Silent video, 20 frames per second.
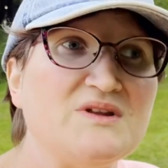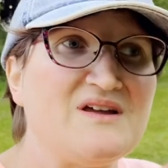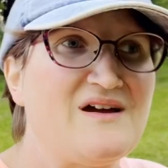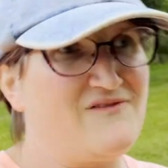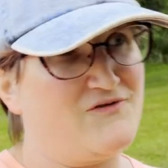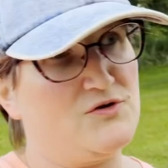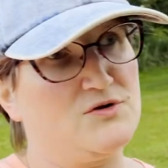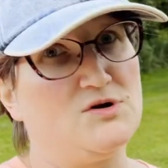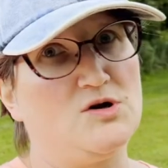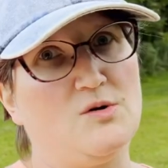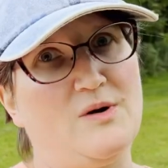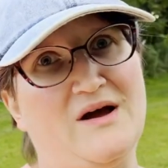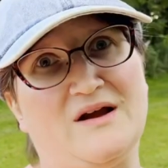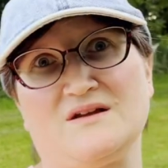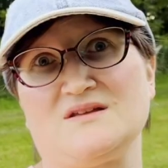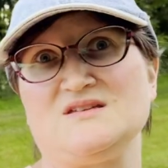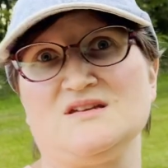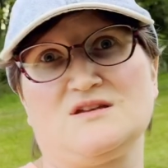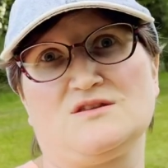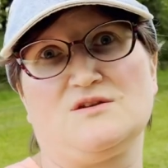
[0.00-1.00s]
never know how
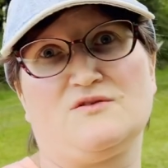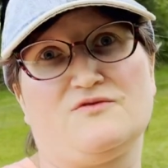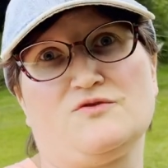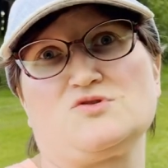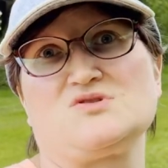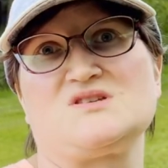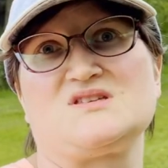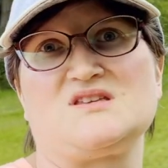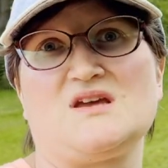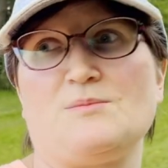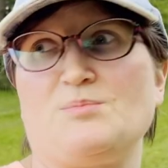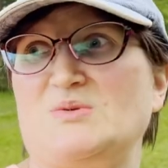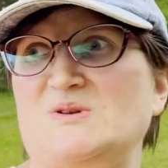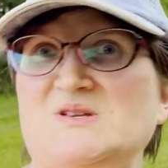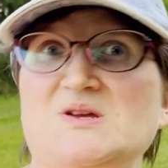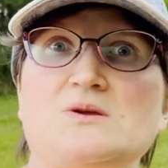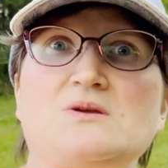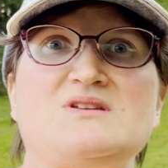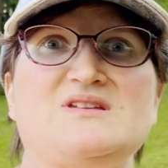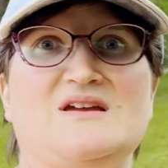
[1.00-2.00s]
to take the first step
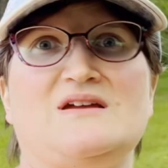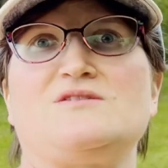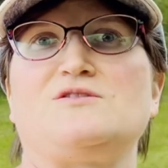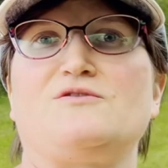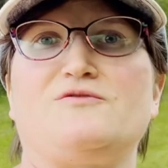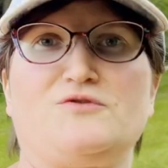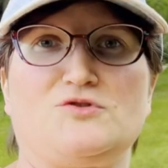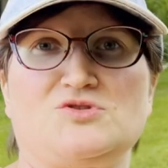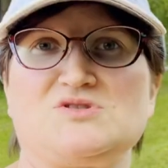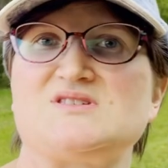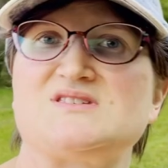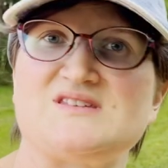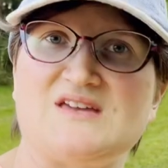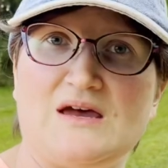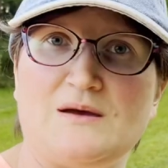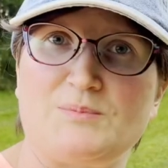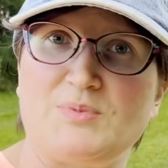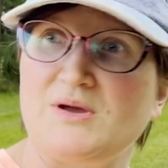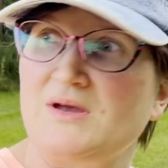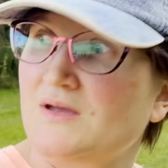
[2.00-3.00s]
until you take the first
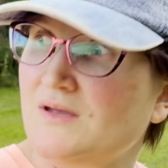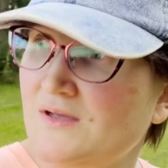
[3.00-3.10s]
step.